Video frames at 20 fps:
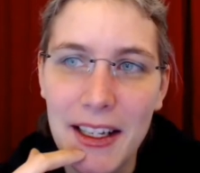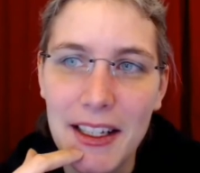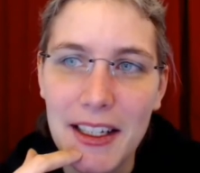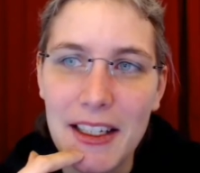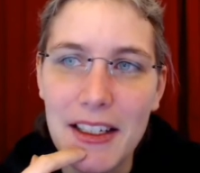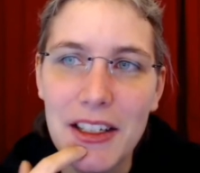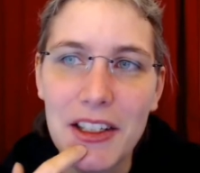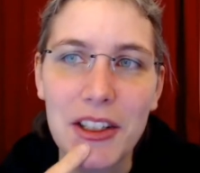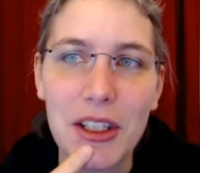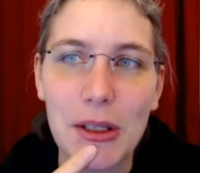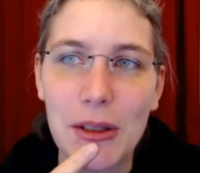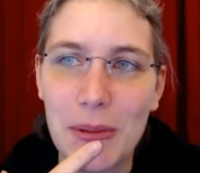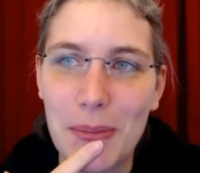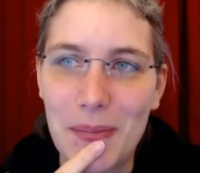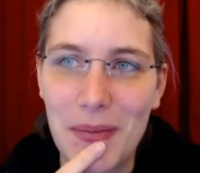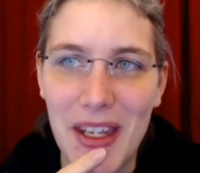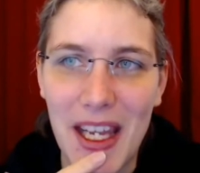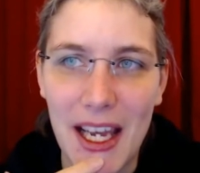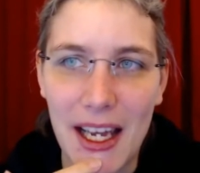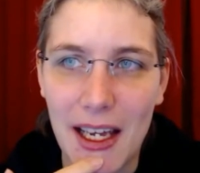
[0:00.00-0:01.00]
So
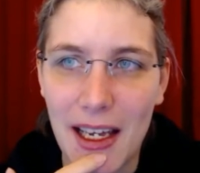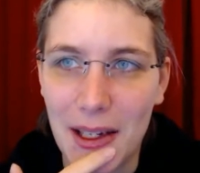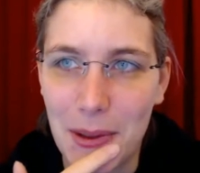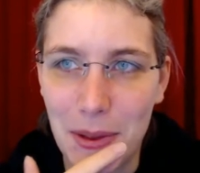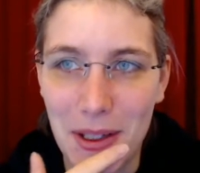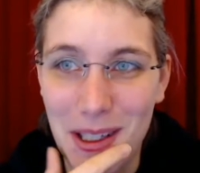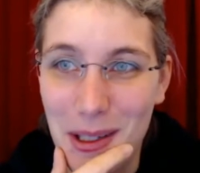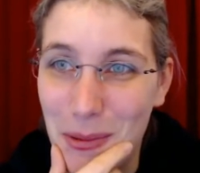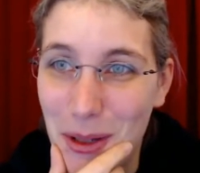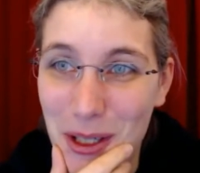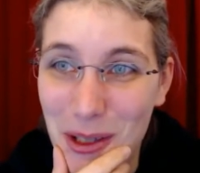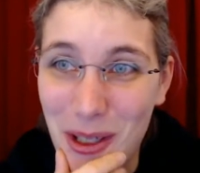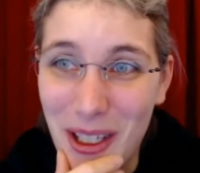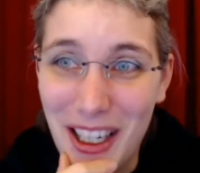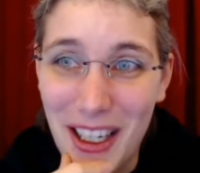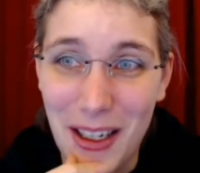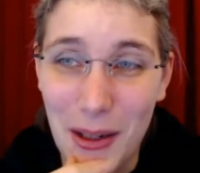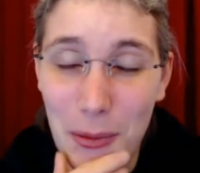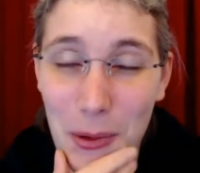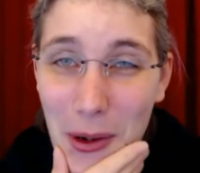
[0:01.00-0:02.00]
yeah, I really want to
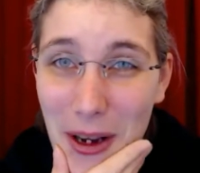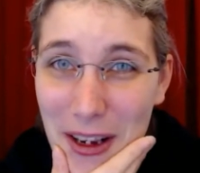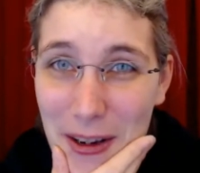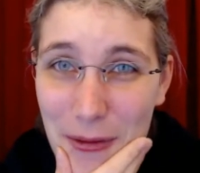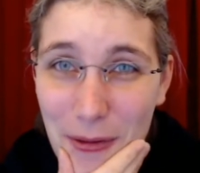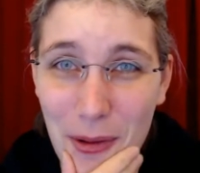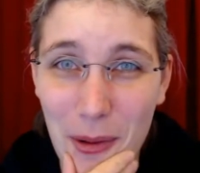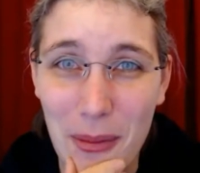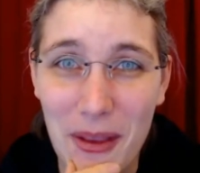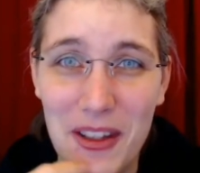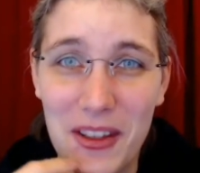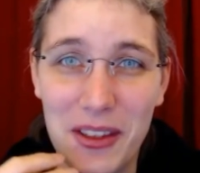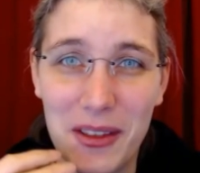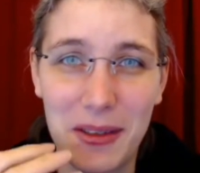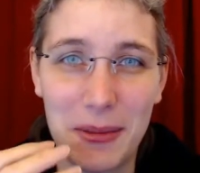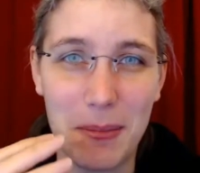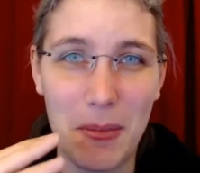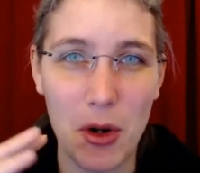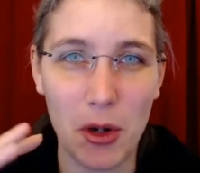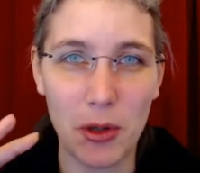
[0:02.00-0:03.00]
get away from
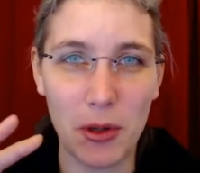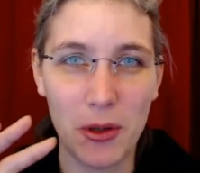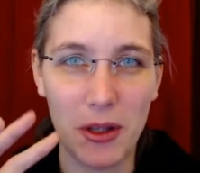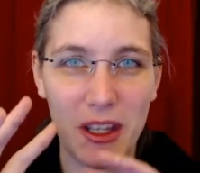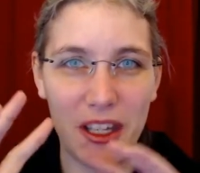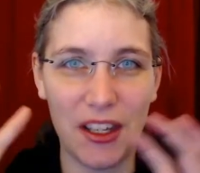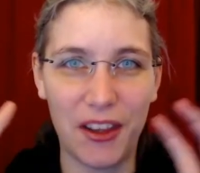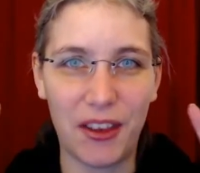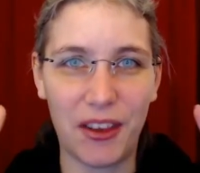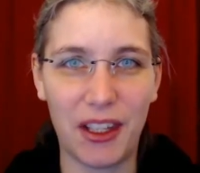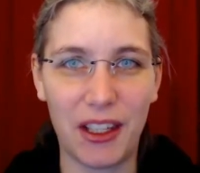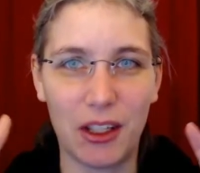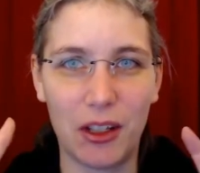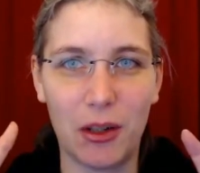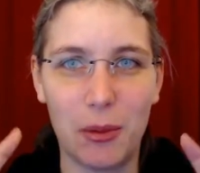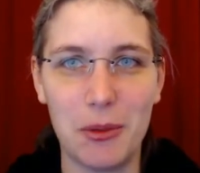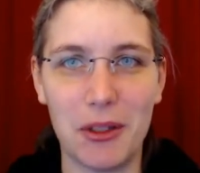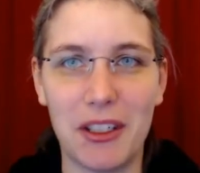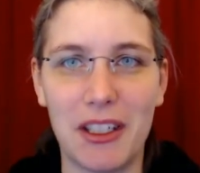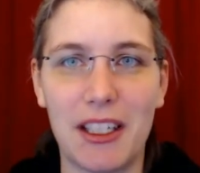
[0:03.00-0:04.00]
this monolithic
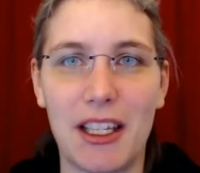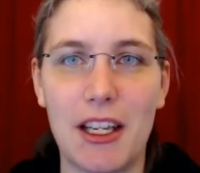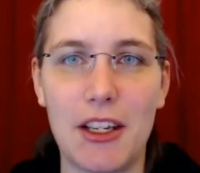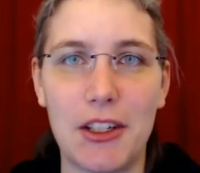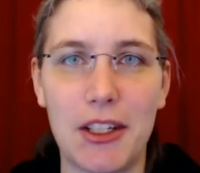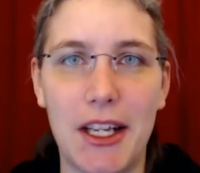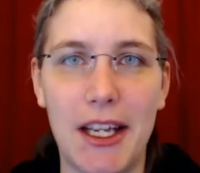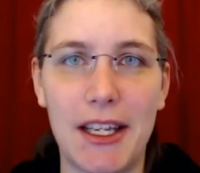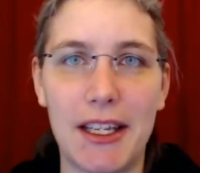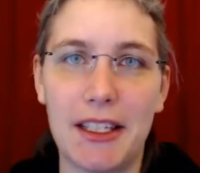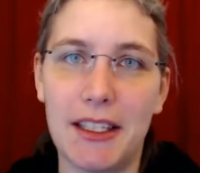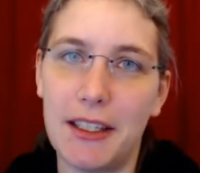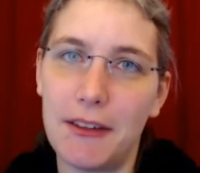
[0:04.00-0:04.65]
communication layer and have